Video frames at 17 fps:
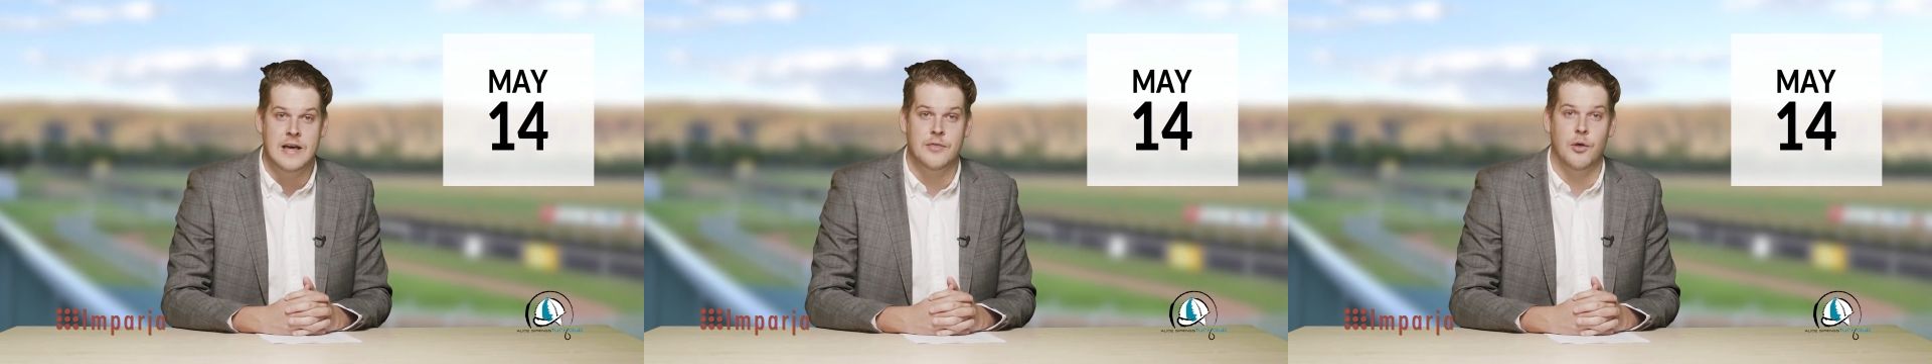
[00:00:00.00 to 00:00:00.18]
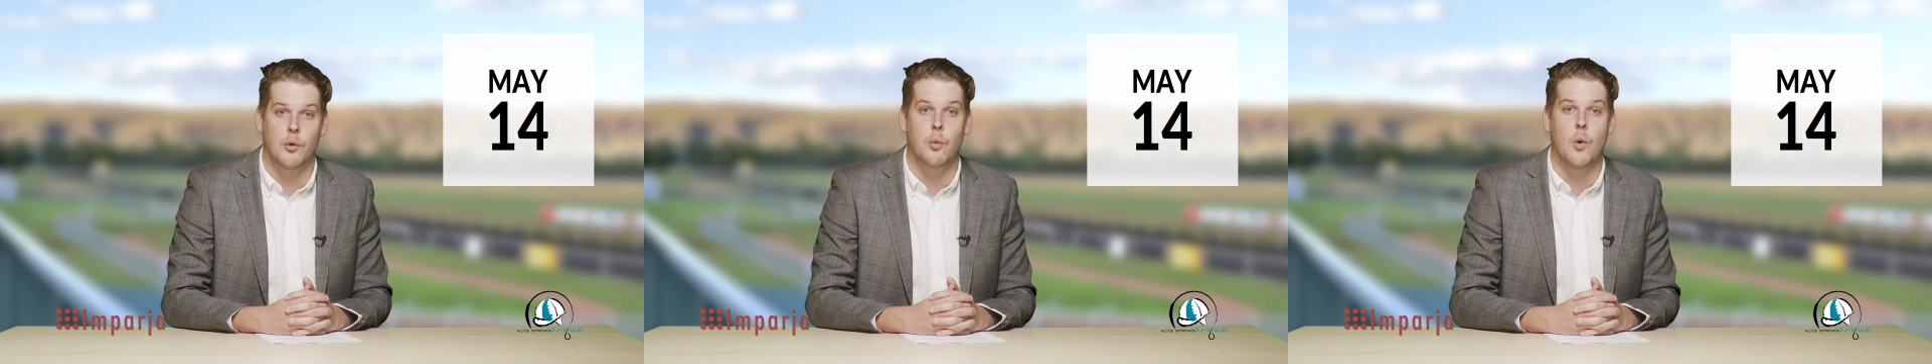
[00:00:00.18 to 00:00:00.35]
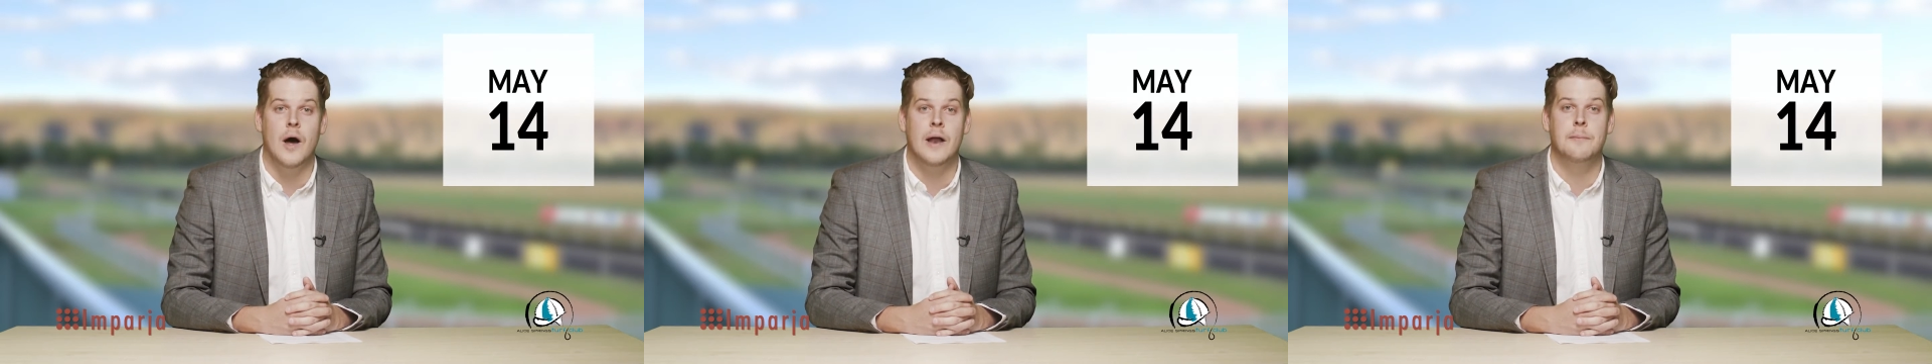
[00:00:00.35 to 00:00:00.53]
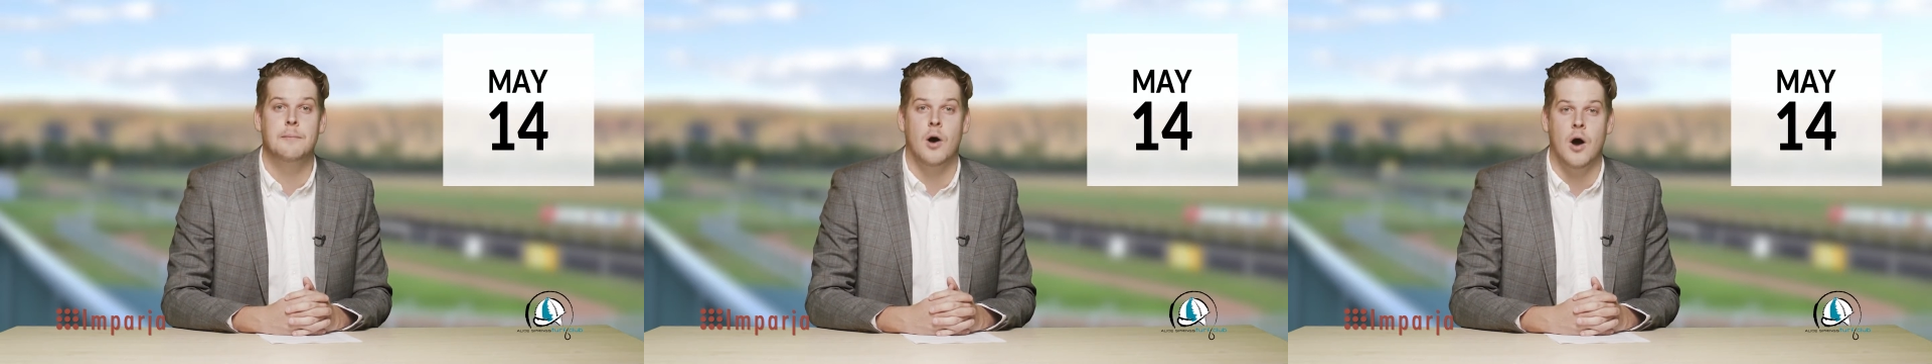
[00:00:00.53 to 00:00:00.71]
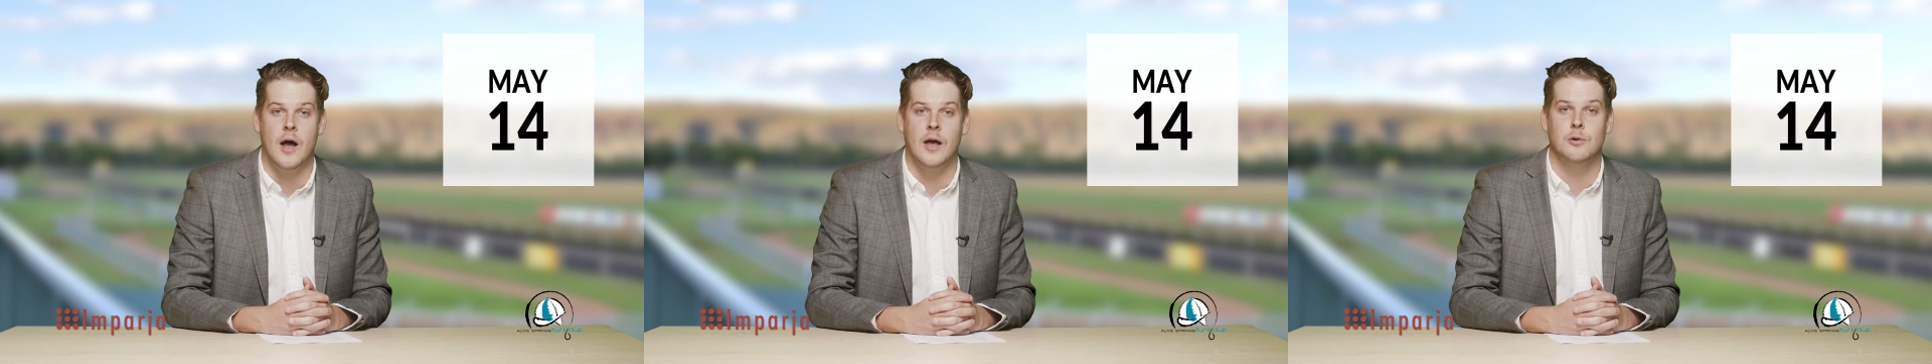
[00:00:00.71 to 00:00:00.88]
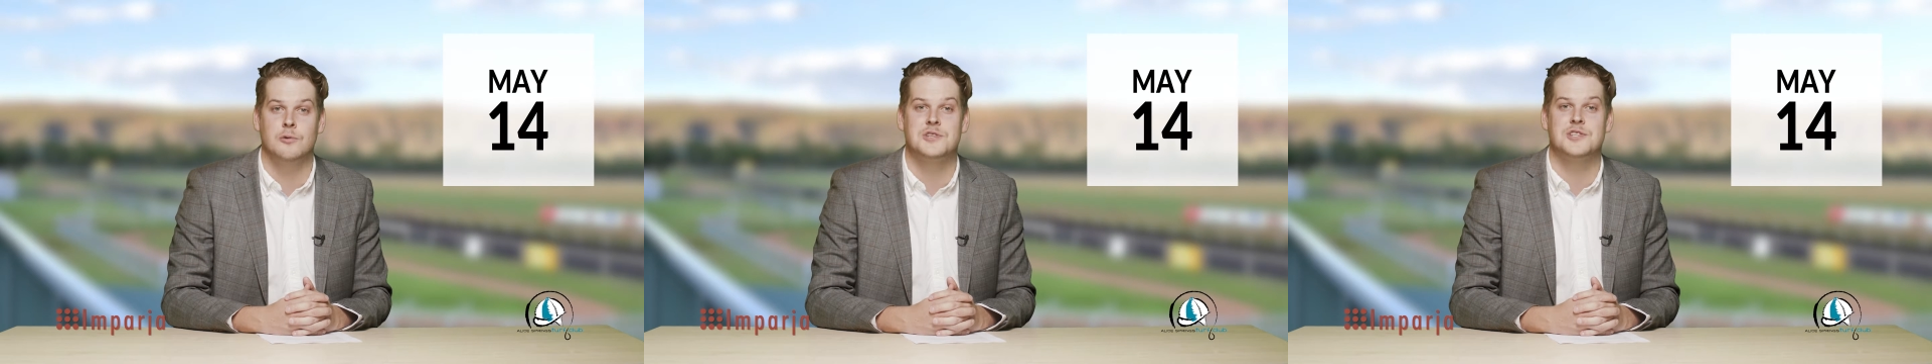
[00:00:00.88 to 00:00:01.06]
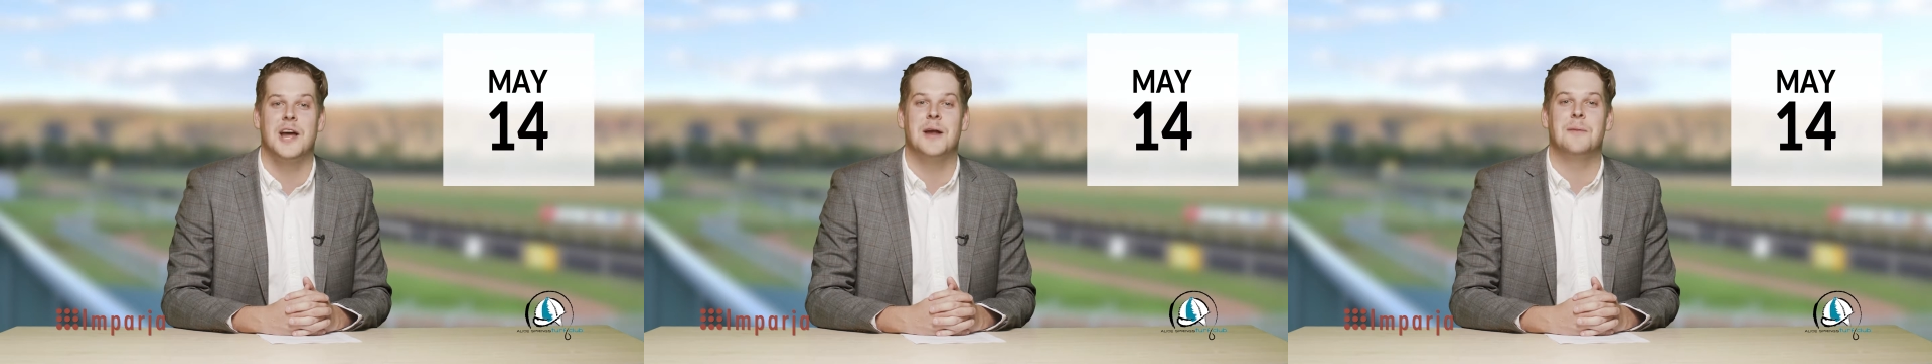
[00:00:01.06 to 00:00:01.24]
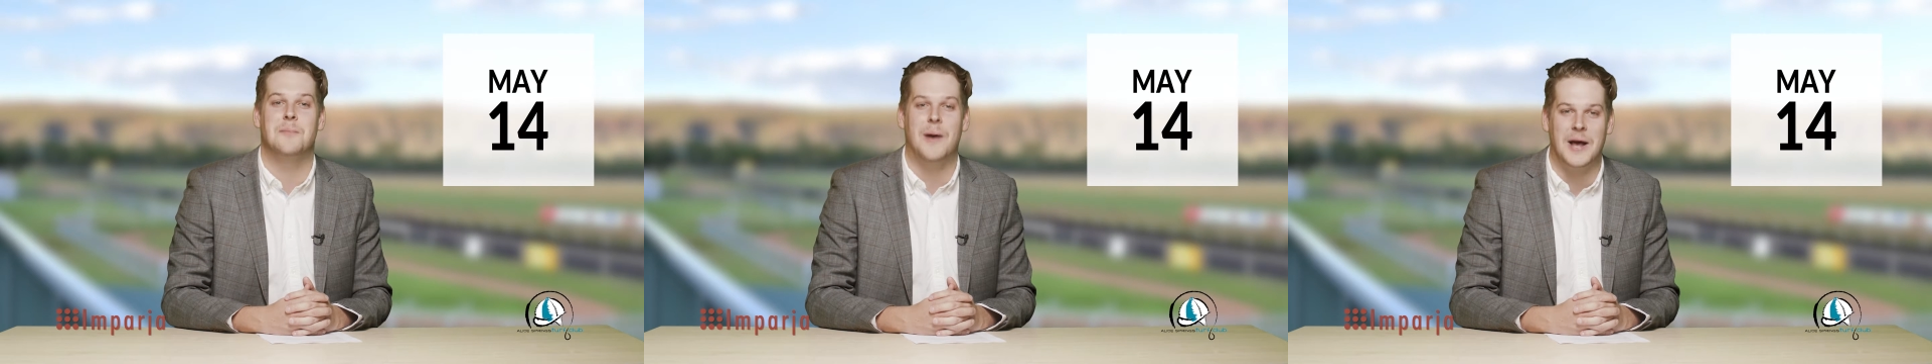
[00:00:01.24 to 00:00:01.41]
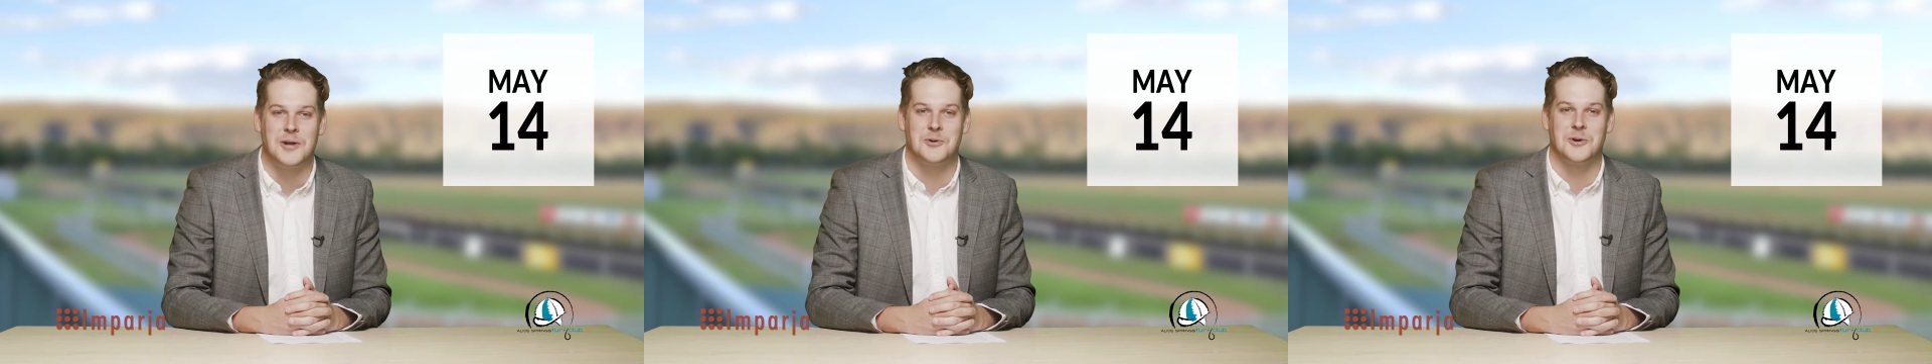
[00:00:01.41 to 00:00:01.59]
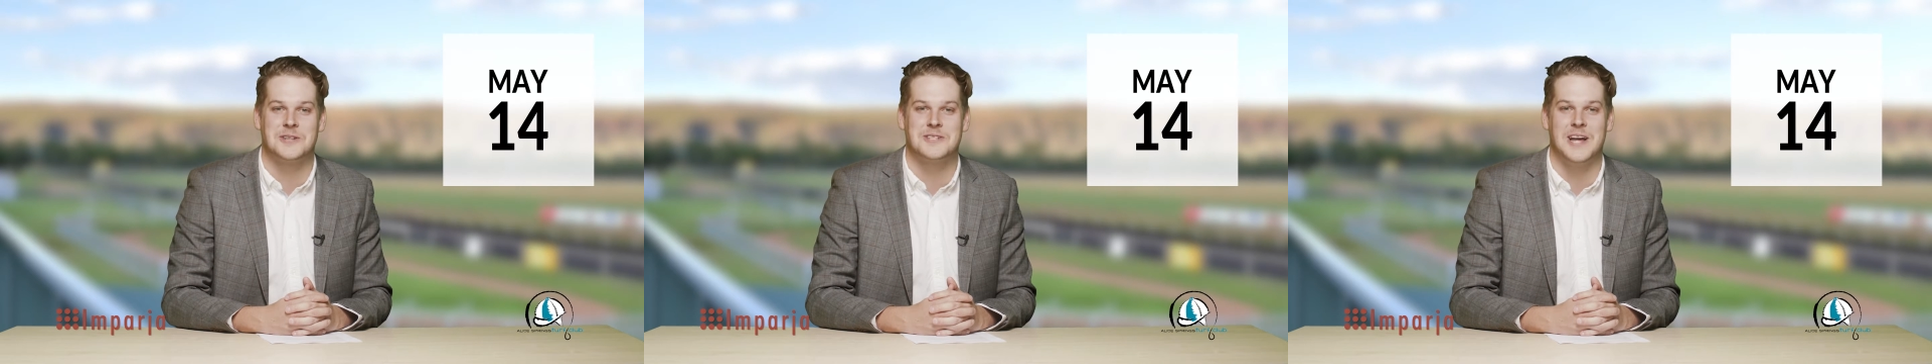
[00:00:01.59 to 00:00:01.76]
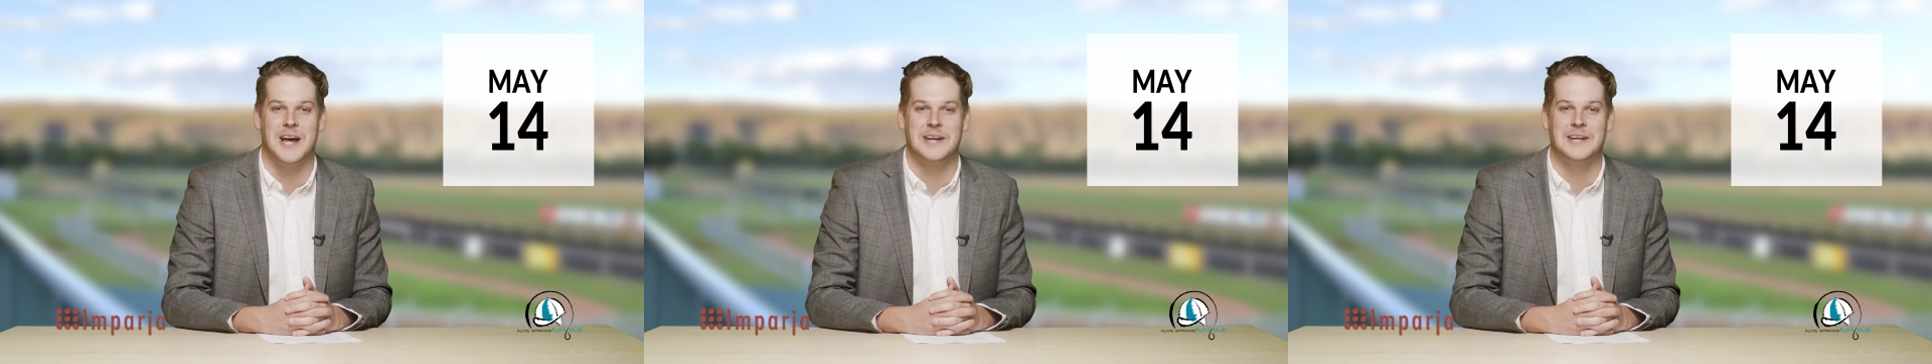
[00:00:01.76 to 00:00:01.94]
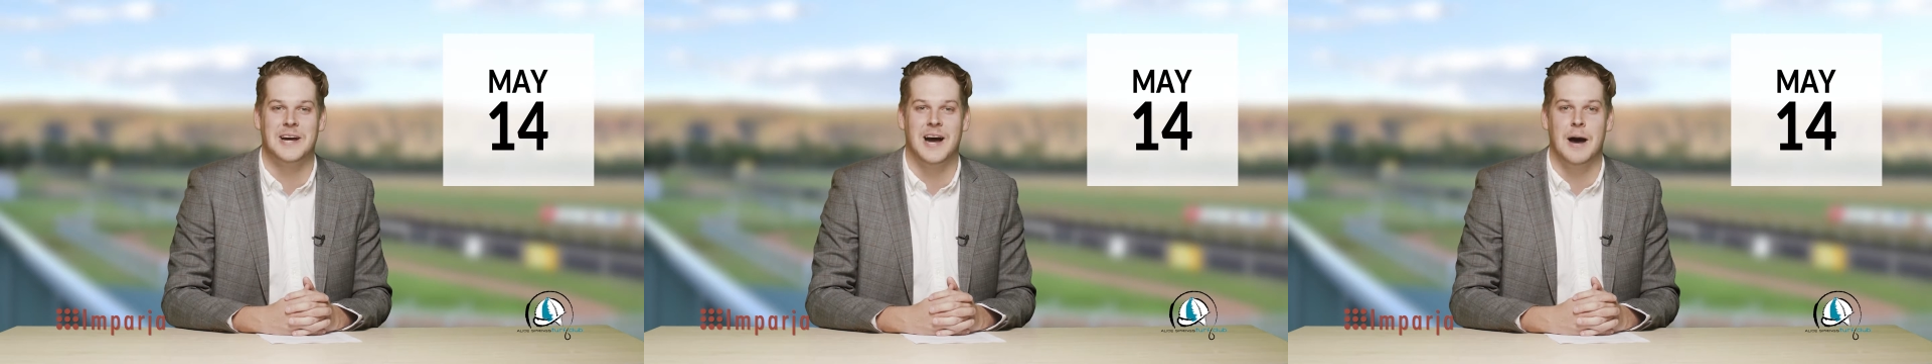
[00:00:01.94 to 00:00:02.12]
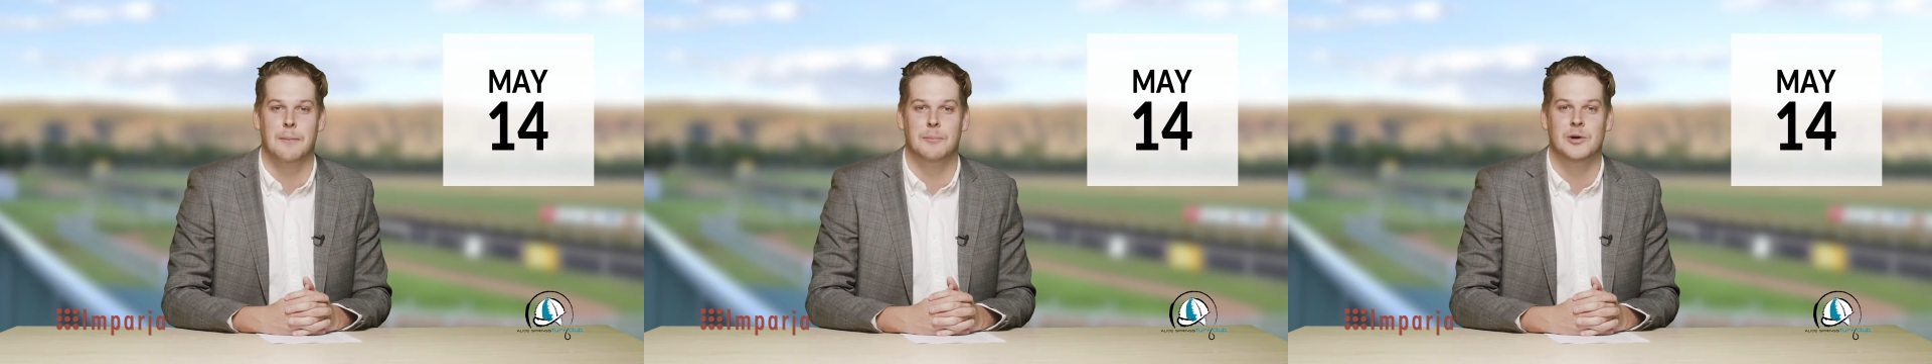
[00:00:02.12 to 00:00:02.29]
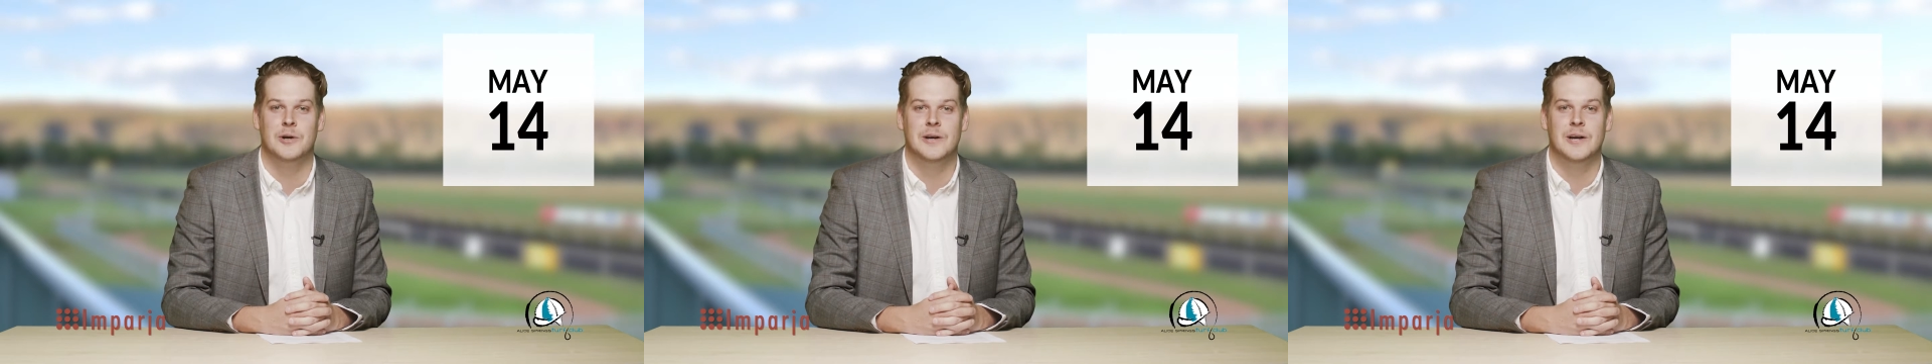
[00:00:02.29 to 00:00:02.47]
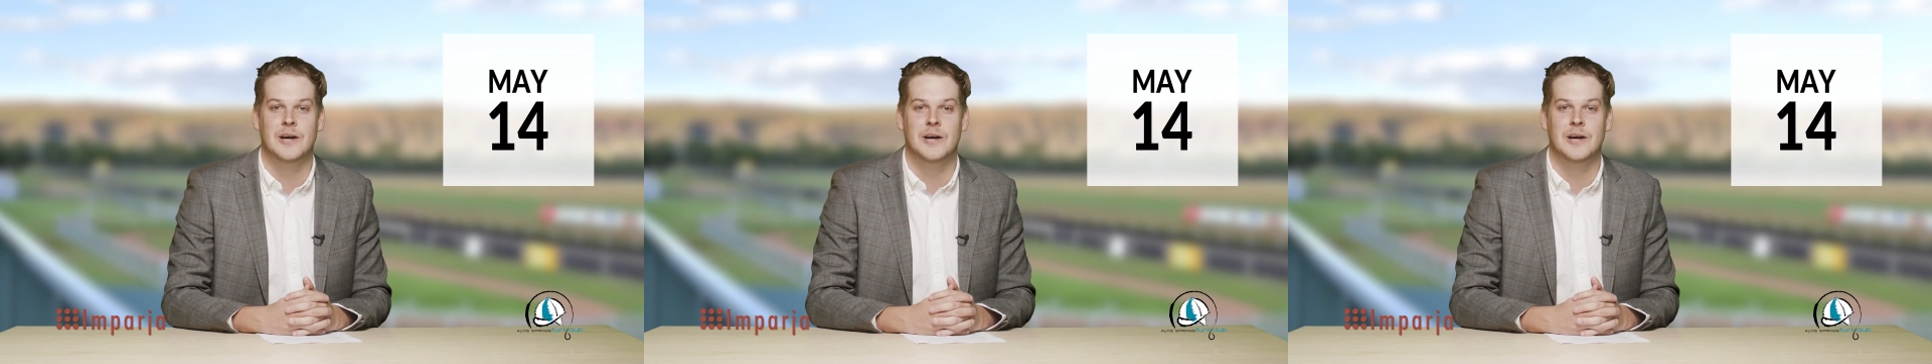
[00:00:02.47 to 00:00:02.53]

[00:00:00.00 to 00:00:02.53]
the 1 mile St Patrick's Day Cup.